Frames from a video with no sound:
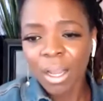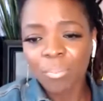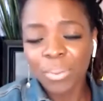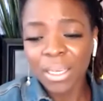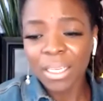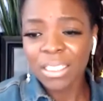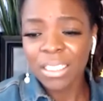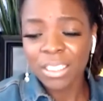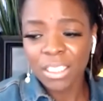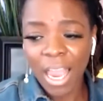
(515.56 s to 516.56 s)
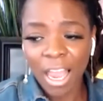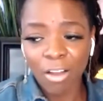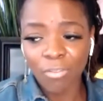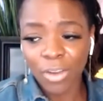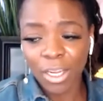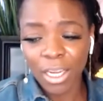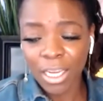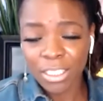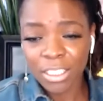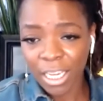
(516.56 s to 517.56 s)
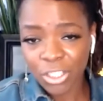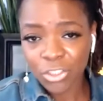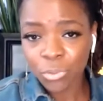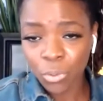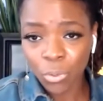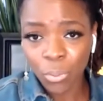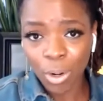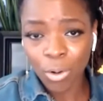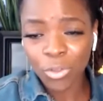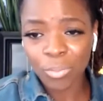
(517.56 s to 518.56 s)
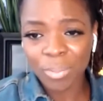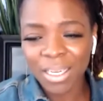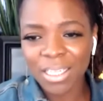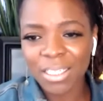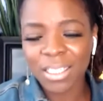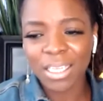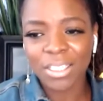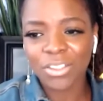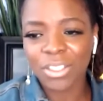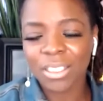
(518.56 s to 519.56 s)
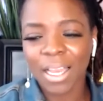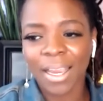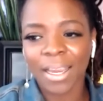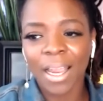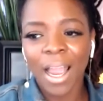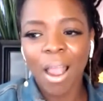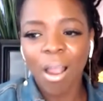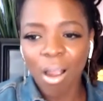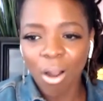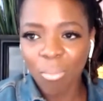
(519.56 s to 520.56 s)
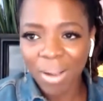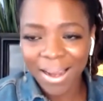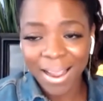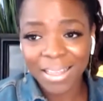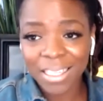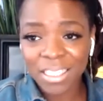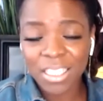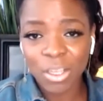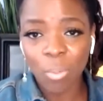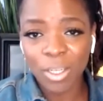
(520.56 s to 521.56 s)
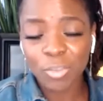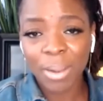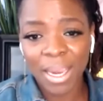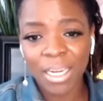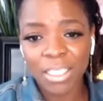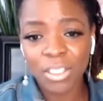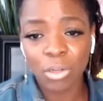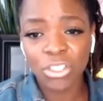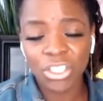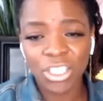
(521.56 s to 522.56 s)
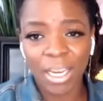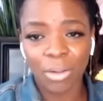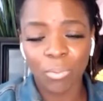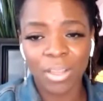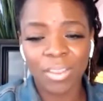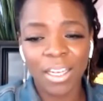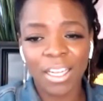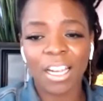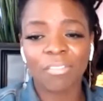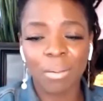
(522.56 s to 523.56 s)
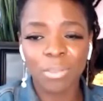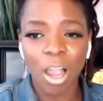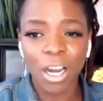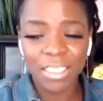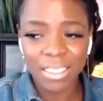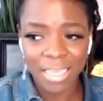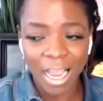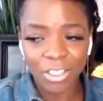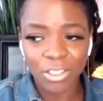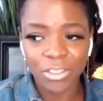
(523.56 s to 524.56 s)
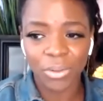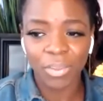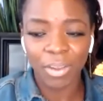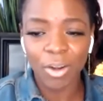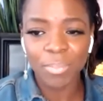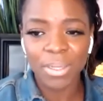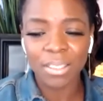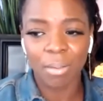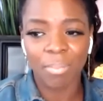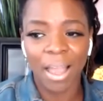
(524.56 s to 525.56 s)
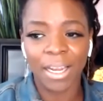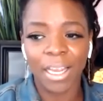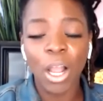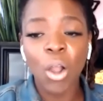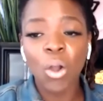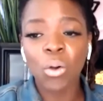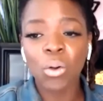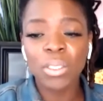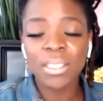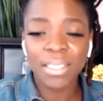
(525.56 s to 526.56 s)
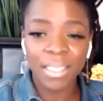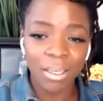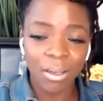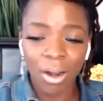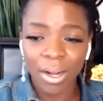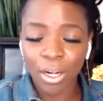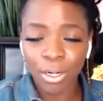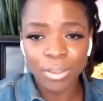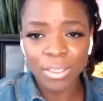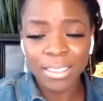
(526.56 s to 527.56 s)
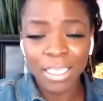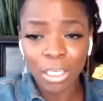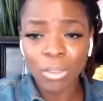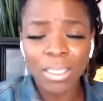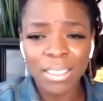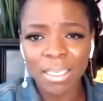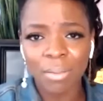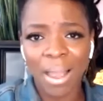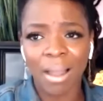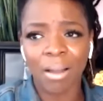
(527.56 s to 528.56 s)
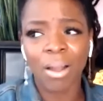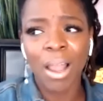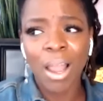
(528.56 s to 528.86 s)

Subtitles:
ability to have intellectual growth, because it's just like, oh my God, this is so much pain associated with it. And if I'm talking to doctors or therapists about it, who still are clueless about